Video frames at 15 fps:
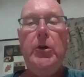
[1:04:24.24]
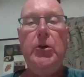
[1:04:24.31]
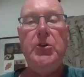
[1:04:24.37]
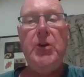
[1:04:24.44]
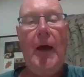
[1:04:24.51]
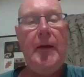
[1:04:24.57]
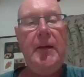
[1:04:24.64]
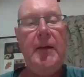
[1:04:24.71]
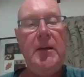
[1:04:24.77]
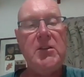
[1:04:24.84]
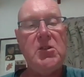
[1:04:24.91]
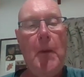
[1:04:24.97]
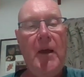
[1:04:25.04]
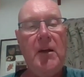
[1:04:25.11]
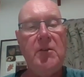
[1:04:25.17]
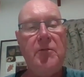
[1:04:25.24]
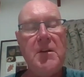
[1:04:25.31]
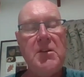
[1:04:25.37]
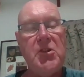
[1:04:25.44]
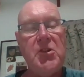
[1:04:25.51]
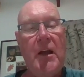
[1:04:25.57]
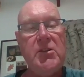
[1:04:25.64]
cutaneous
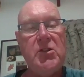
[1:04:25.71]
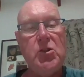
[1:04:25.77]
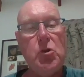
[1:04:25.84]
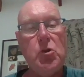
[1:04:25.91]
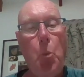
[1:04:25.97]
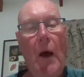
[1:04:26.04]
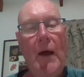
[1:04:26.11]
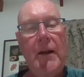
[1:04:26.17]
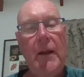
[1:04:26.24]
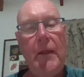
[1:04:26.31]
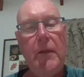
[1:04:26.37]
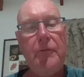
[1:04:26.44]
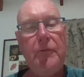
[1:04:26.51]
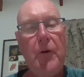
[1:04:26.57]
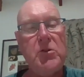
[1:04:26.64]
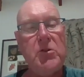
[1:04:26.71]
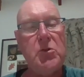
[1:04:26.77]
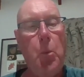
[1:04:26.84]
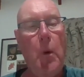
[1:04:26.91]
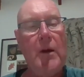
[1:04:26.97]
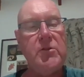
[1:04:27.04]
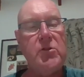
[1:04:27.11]
manifestations. One of the
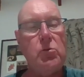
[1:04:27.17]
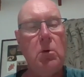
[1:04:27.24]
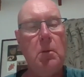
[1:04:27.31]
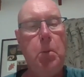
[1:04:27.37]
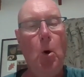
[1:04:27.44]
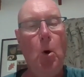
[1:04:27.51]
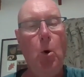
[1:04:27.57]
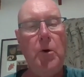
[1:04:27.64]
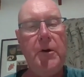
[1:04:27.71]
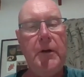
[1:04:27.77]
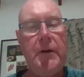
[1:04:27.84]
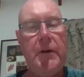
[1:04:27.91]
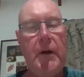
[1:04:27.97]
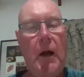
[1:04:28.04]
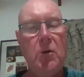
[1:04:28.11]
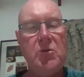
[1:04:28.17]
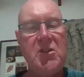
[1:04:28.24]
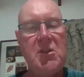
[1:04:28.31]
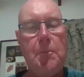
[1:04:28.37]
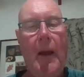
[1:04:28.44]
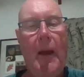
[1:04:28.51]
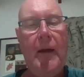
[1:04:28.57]
first ones reported, and I'll
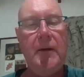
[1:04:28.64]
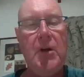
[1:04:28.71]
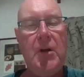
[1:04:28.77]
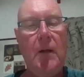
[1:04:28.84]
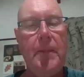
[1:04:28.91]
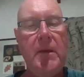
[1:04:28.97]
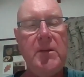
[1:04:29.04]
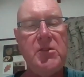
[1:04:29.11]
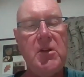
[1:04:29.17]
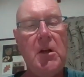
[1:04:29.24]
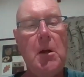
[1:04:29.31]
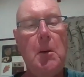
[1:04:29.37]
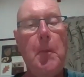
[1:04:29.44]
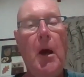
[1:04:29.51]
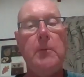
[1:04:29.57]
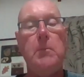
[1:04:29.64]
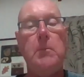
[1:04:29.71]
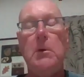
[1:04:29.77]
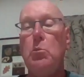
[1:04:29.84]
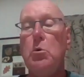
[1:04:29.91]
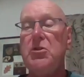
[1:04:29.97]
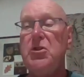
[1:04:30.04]
expand on this in a
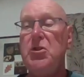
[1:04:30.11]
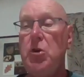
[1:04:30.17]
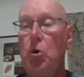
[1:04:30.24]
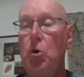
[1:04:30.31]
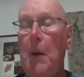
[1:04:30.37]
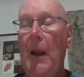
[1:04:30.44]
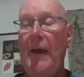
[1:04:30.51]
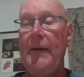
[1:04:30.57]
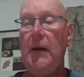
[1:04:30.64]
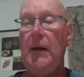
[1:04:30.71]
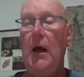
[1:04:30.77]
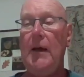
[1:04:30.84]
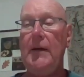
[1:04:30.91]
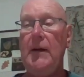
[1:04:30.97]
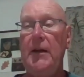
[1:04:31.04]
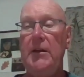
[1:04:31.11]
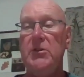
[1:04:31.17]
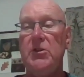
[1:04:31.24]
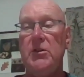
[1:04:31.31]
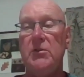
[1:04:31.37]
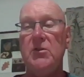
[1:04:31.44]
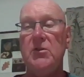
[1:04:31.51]
moment, was chilblain-like
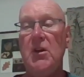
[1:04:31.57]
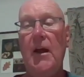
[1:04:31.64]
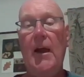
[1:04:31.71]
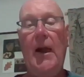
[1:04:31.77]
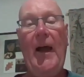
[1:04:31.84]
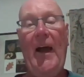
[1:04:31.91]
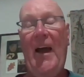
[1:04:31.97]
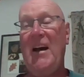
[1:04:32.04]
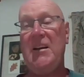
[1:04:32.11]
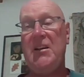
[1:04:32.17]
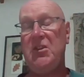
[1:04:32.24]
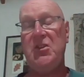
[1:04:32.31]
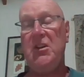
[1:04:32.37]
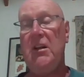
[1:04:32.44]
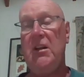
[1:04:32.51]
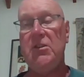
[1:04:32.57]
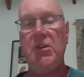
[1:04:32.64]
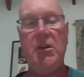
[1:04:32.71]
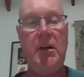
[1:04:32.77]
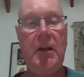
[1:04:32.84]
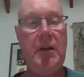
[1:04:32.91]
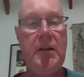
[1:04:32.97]
lesions, out of
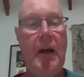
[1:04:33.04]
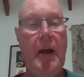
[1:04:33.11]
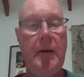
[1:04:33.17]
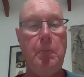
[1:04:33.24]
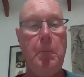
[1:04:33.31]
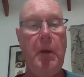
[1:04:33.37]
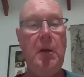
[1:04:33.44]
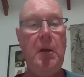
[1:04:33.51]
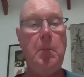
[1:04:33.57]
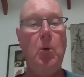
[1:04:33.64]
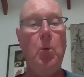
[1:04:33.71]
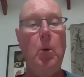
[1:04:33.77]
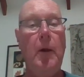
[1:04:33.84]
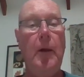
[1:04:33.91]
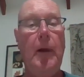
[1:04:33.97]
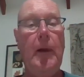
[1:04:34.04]
season in young people.